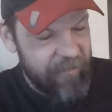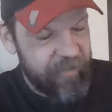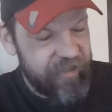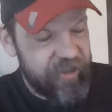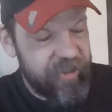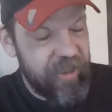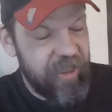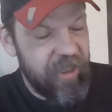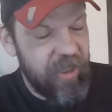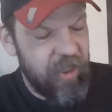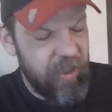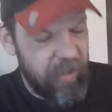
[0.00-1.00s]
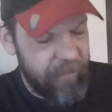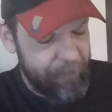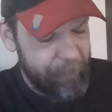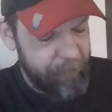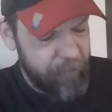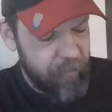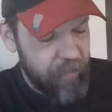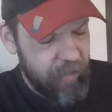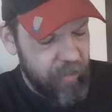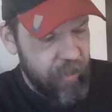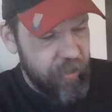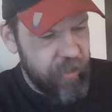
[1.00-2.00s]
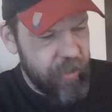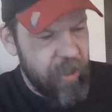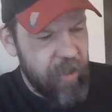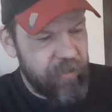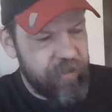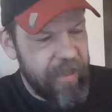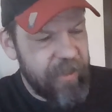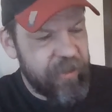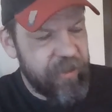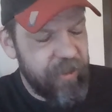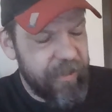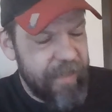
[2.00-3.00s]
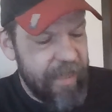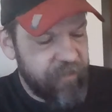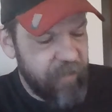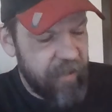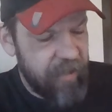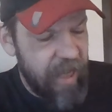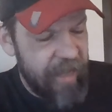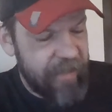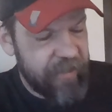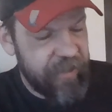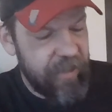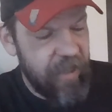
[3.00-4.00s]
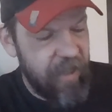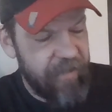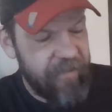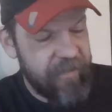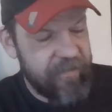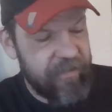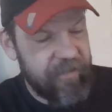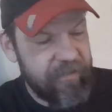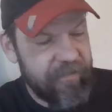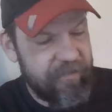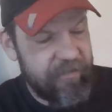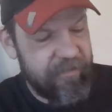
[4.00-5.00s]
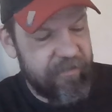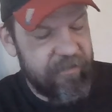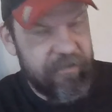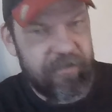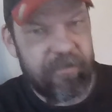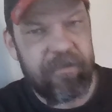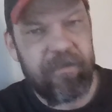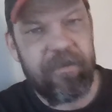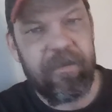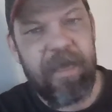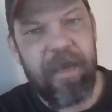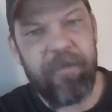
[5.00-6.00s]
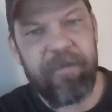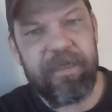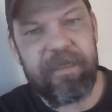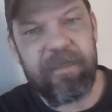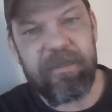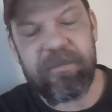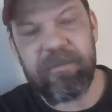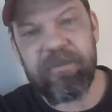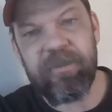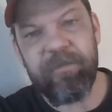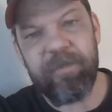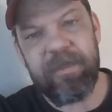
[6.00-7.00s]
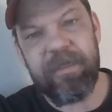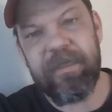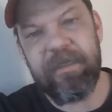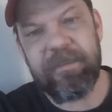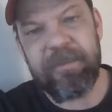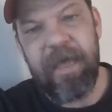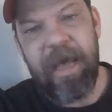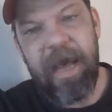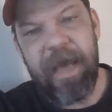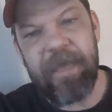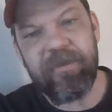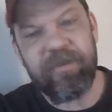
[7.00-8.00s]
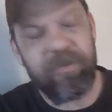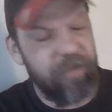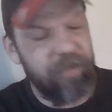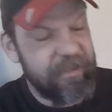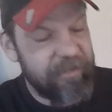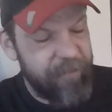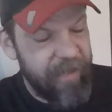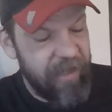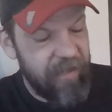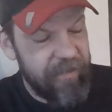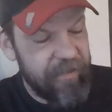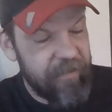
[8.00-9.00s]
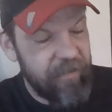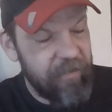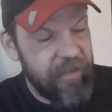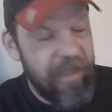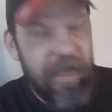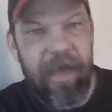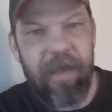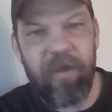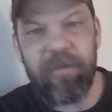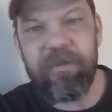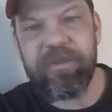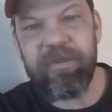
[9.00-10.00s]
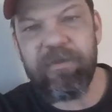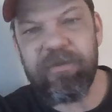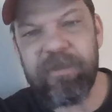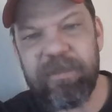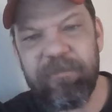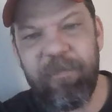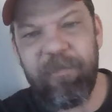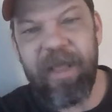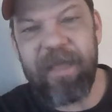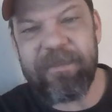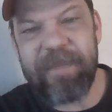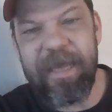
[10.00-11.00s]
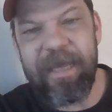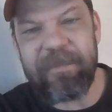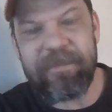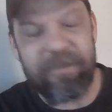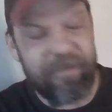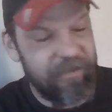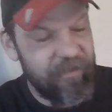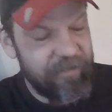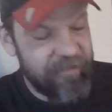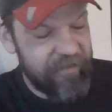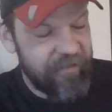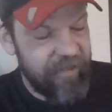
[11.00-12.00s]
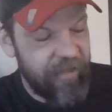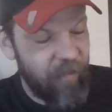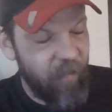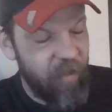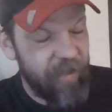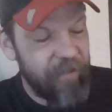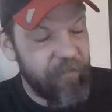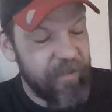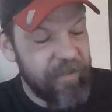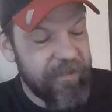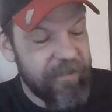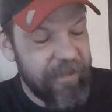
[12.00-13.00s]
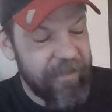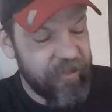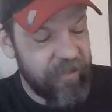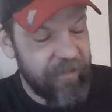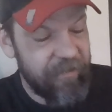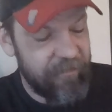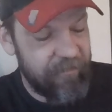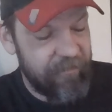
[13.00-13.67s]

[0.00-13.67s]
but still, try to show you guys what a crock of shit all of this is. How ridiculous and stupid it is. I used to work as a paralegal. I hold an Associates of Applied Science in Legal Assisting awarded with distinction.